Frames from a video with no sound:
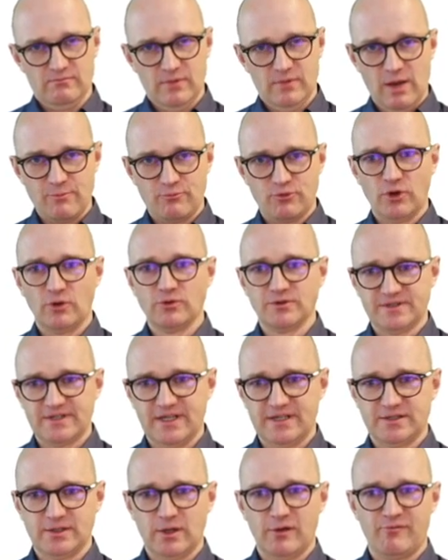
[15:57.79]

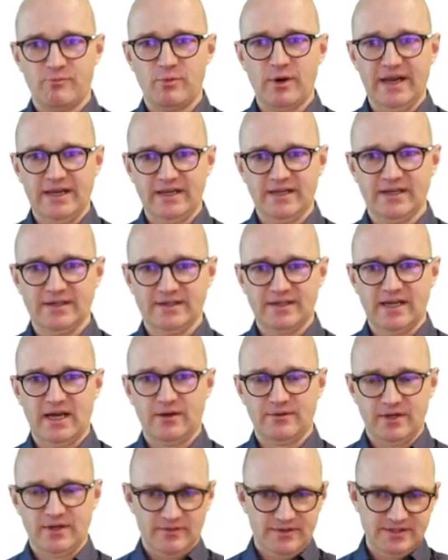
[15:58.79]
process of breaking down.
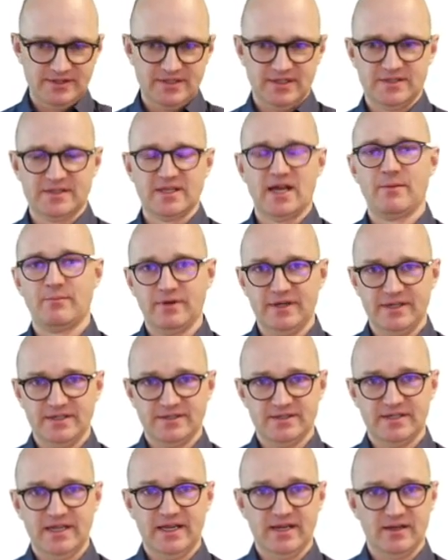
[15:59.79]
Now this example is taking the